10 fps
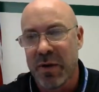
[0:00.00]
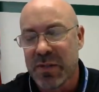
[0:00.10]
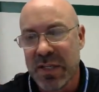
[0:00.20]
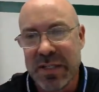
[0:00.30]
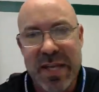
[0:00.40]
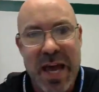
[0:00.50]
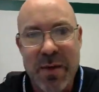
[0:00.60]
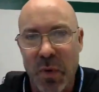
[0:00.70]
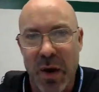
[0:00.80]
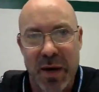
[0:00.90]
Since
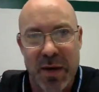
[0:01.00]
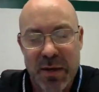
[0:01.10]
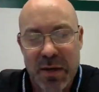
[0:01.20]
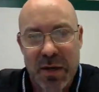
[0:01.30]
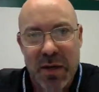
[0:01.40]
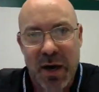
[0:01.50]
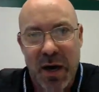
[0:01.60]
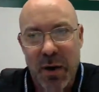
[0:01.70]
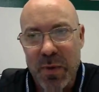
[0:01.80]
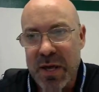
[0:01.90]
day one,
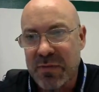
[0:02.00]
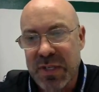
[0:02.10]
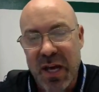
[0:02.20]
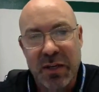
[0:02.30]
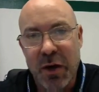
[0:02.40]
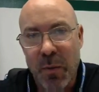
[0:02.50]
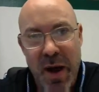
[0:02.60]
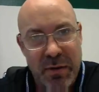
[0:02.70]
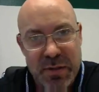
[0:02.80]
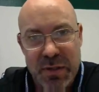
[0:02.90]
we have said go
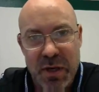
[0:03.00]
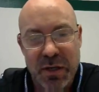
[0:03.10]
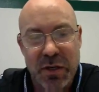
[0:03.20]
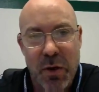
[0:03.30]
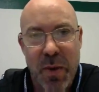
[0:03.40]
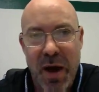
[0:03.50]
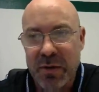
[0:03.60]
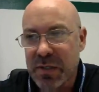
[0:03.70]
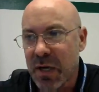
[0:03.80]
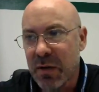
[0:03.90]

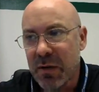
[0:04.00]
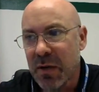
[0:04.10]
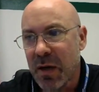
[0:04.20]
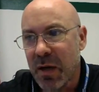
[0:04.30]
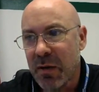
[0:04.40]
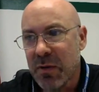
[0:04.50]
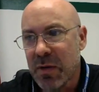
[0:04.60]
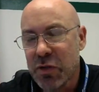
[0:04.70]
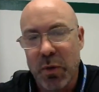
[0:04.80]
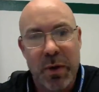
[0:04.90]
out and
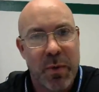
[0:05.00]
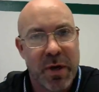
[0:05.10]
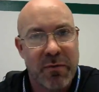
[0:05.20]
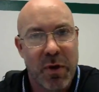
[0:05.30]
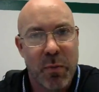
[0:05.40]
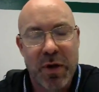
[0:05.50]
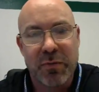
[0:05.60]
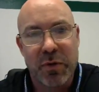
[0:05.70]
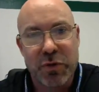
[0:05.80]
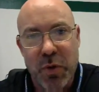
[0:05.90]
enjoy one of our
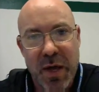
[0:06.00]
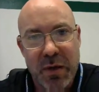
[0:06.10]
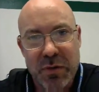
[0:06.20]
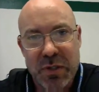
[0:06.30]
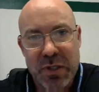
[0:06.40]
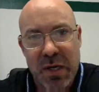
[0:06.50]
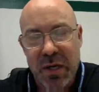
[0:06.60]
wonderful trails,